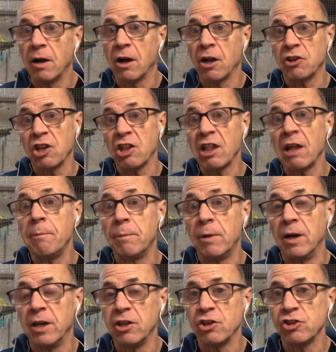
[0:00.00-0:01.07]
December
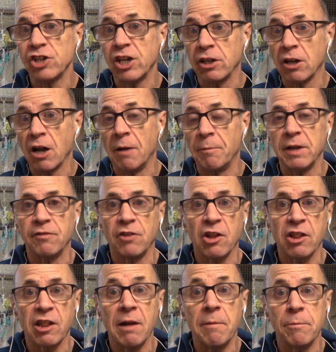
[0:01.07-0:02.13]
in the shed. Can't believe
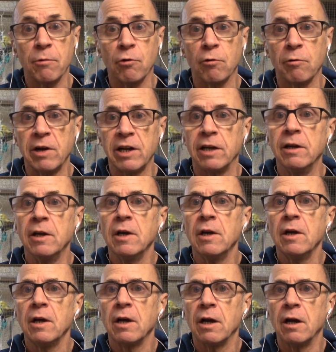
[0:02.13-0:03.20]
December already.
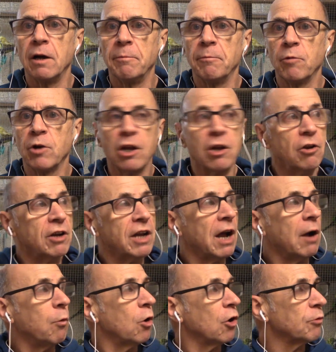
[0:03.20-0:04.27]
We're going to look
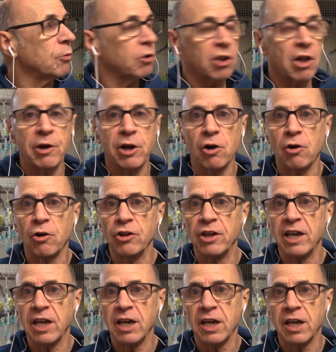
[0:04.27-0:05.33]
at what's going on
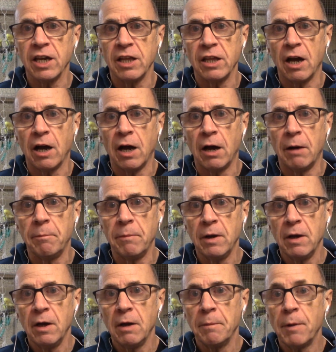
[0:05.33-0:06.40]
in
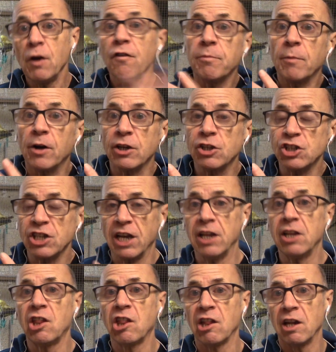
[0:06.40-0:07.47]
both my
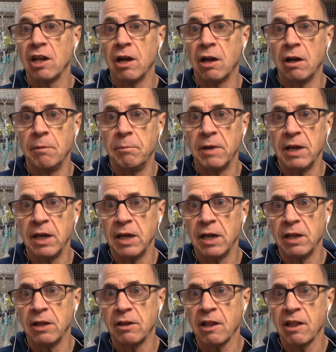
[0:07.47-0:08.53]
sheds
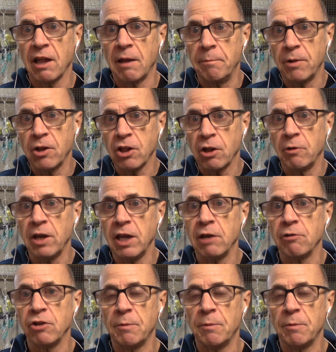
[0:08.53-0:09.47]
in December, so here in the